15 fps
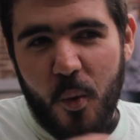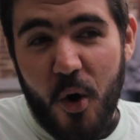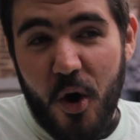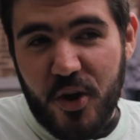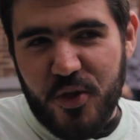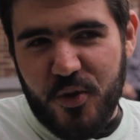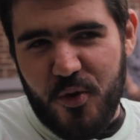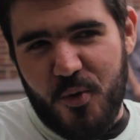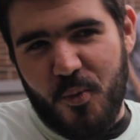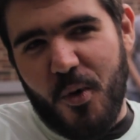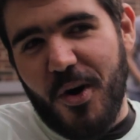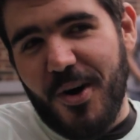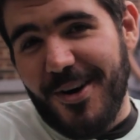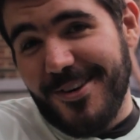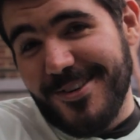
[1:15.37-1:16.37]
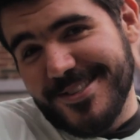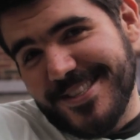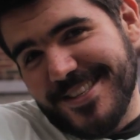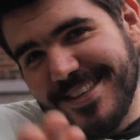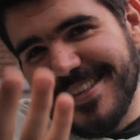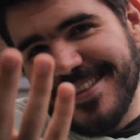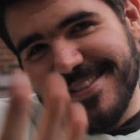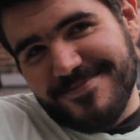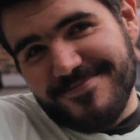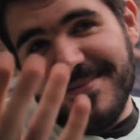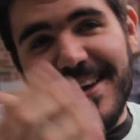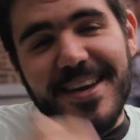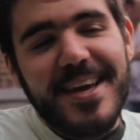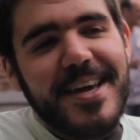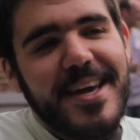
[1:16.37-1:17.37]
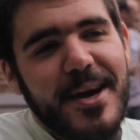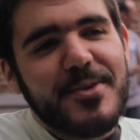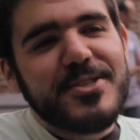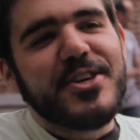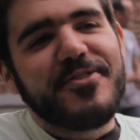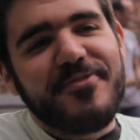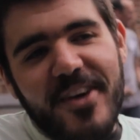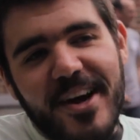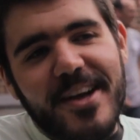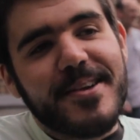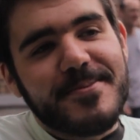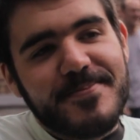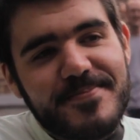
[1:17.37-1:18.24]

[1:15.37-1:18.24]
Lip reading: walk through walls, and it was good fun.